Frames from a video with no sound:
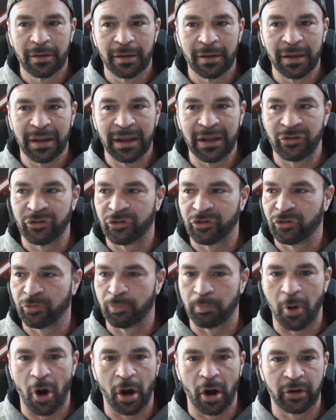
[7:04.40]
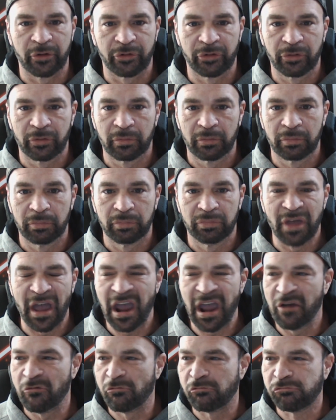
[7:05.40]
It sparks.
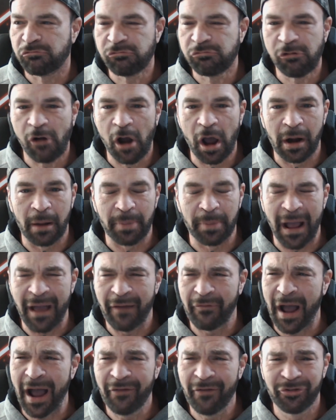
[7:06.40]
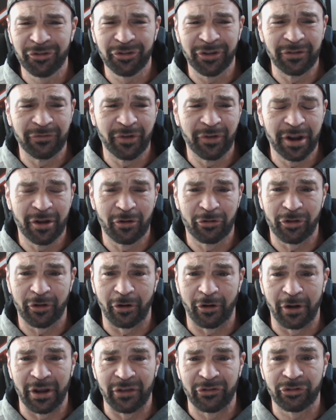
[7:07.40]
They run up. I've seen videos that are
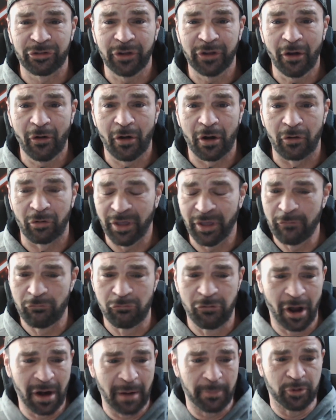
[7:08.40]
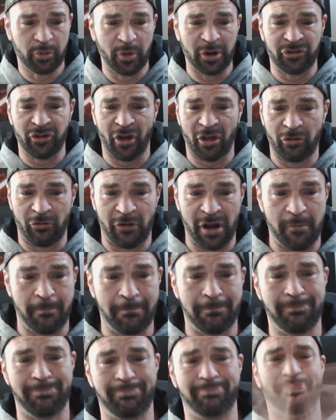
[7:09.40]
hysterical. They run up to each other and
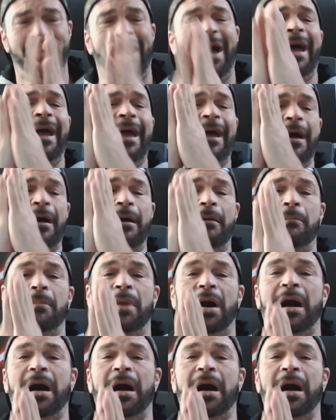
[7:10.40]
bam!